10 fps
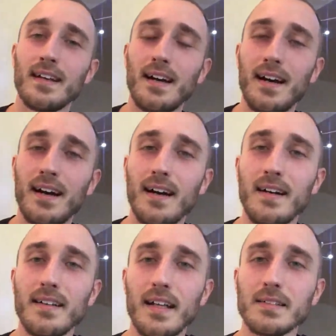
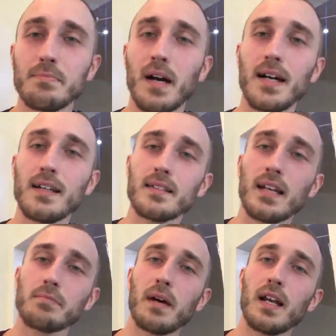That's
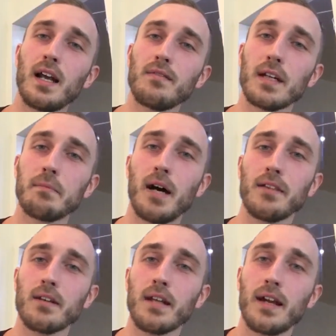my lovely
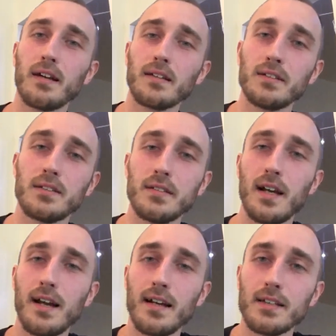mother there,
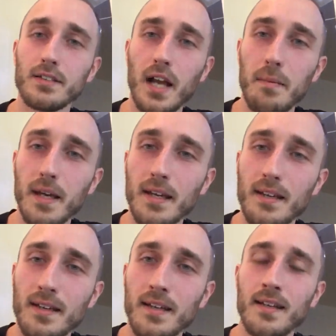
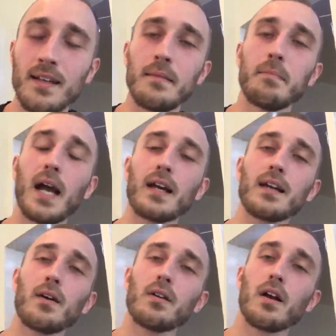Jamie, back
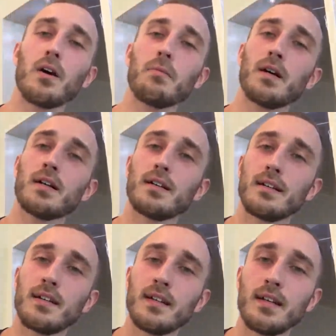in Oklahoma.
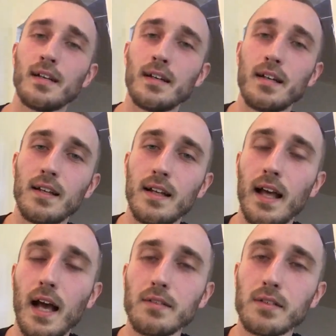
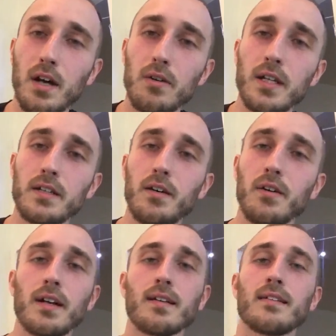How's Cody
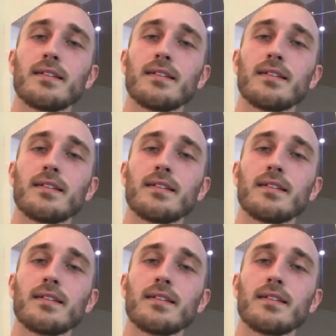doing?